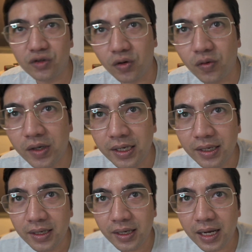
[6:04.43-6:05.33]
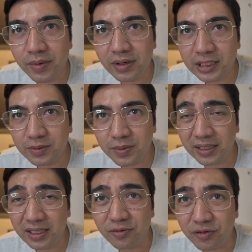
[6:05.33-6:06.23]
So I'm not
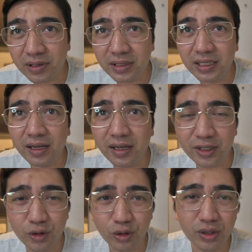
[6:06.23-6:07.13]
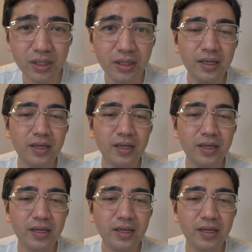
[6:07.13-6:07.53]
expecting really good,